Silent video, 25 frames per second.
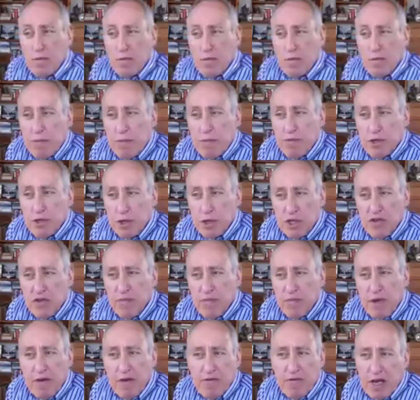a
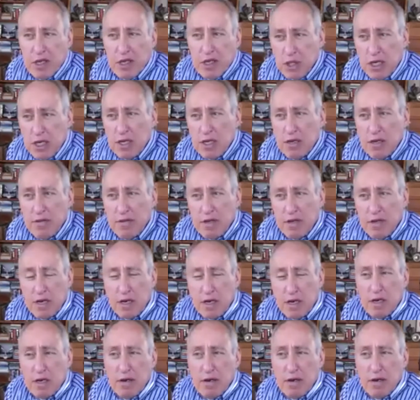vaccine and
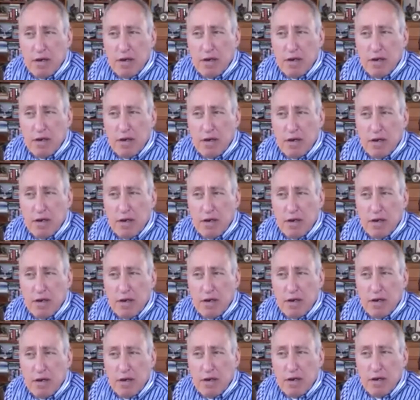then
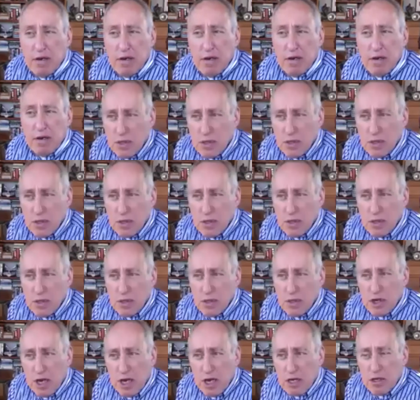mutations
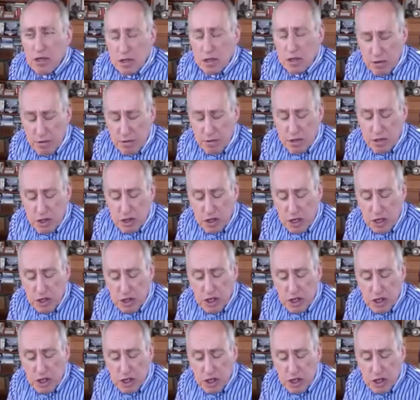change
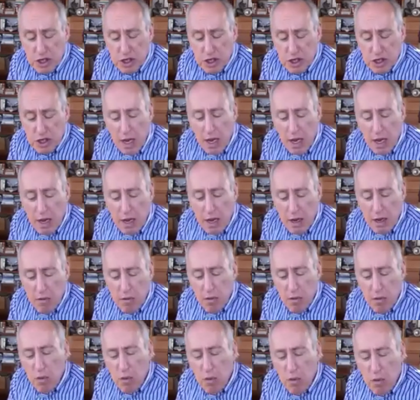its efficacy.
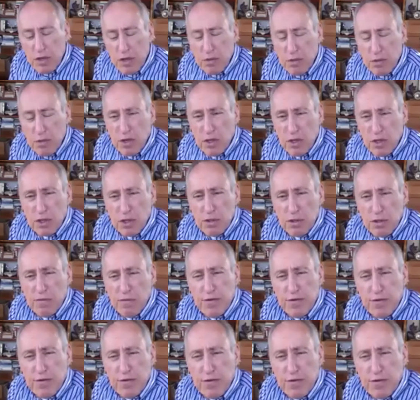What is
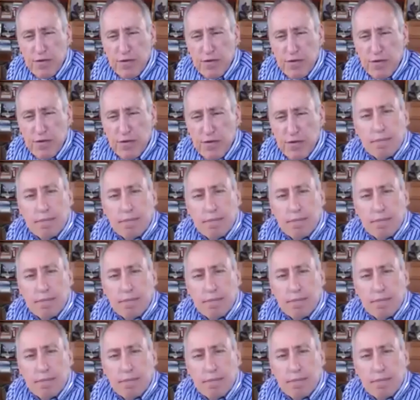your view on that?